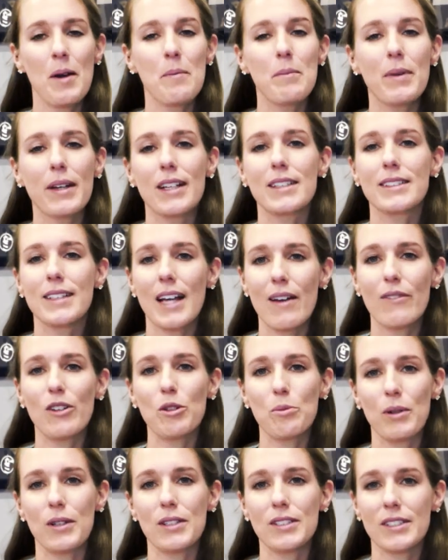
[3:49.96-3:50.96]
because every
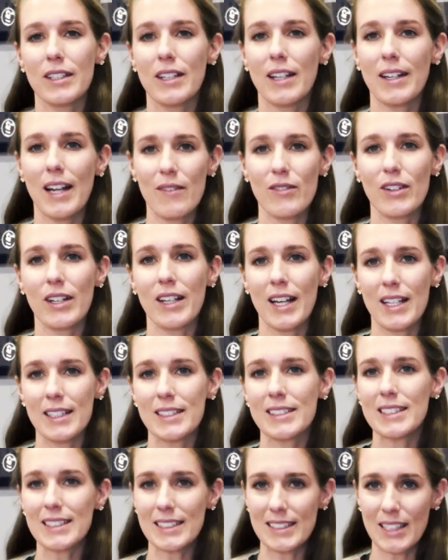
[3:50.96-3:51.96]
person and every
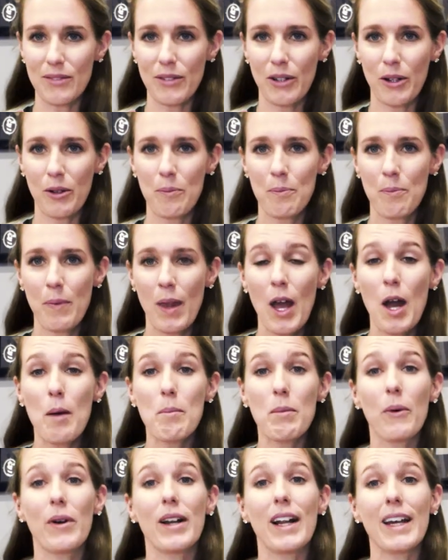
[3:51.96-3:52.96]
case is different.
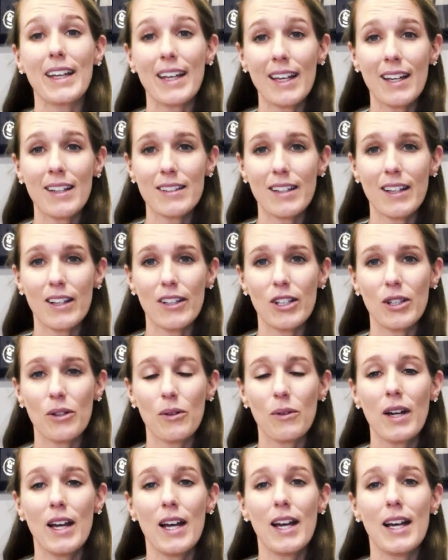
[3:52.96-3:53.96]
But what I can tell
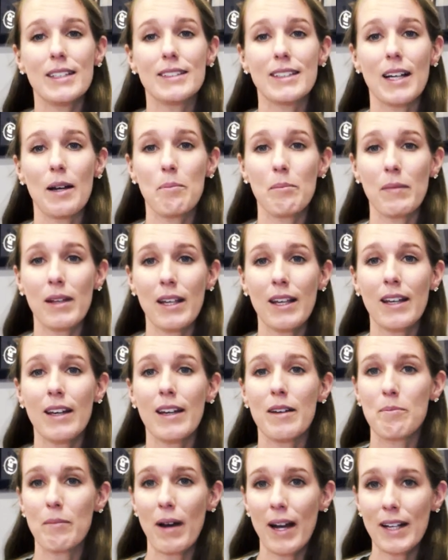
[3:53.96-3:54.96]
you is that me
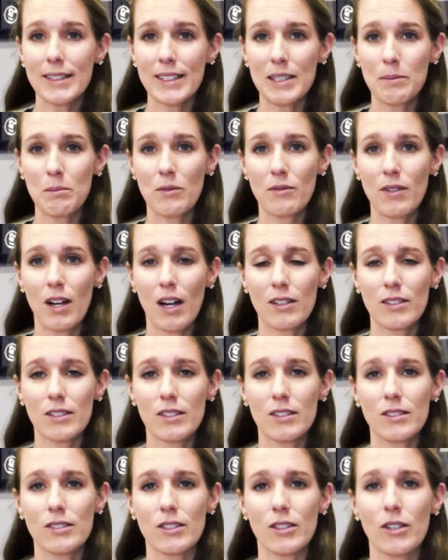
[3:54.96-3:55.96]
and my team of
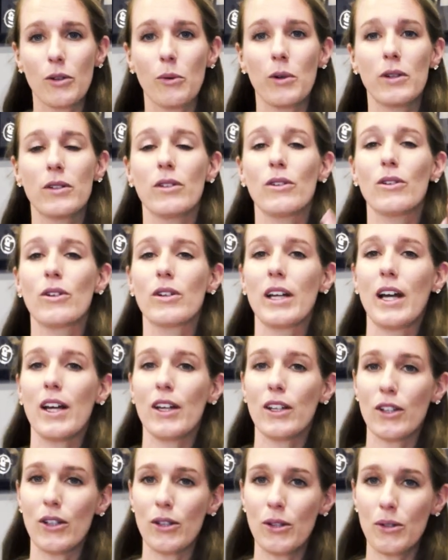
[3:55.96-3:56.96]
doctors are going to look
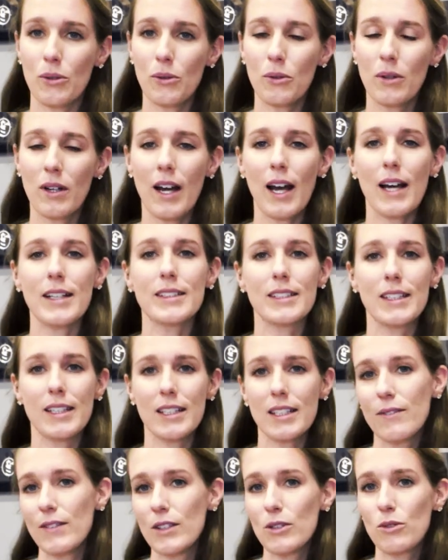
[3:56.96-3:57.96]
at you as an
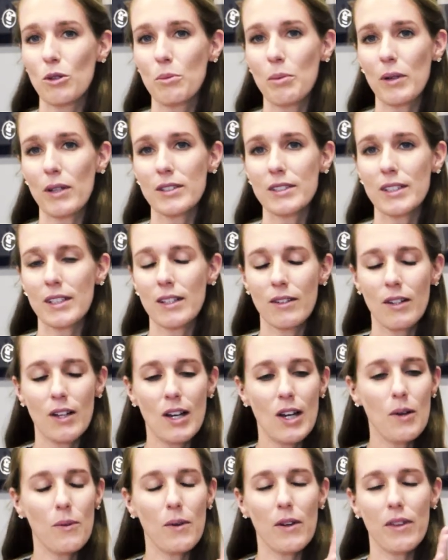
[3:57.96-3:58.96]
individual person
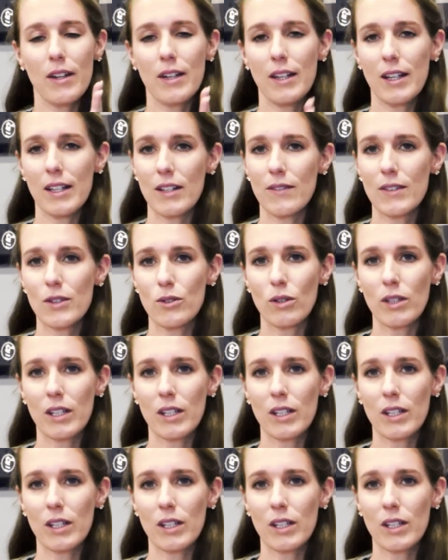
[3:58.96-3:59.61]
with an individual